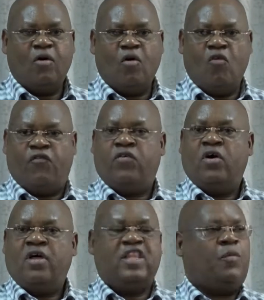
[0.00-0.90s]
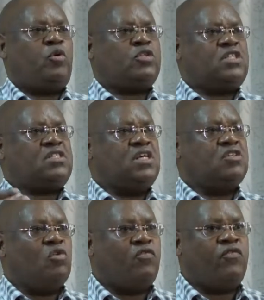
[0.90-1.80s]
of the
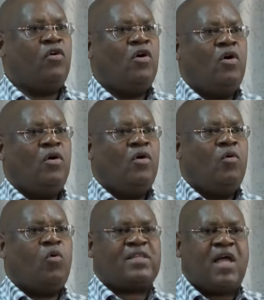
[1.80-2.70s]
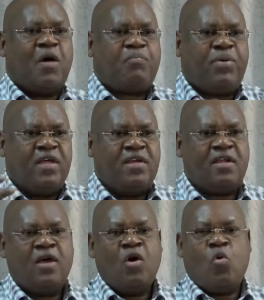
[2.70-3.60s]
processes of what
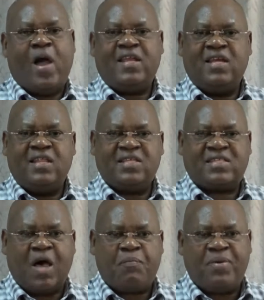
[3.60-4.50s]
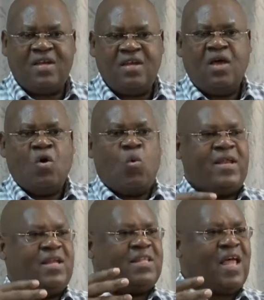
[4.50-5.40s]
happened, why did this happen, why
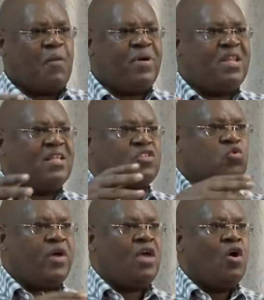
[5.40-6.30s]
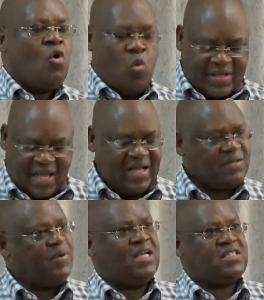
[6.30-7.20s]
did it happen this way. What has,
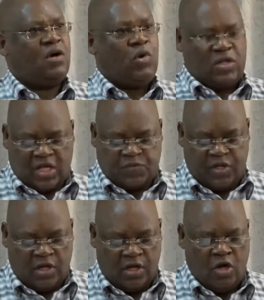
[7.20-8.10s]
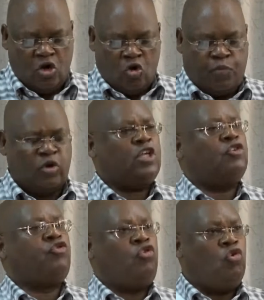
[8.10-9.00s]
what has been
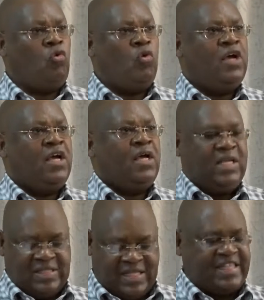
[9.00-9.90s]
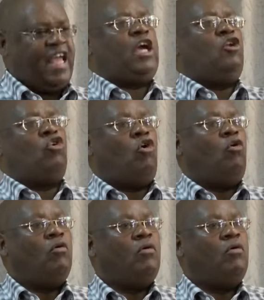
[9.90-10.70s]
reported to you is the technical,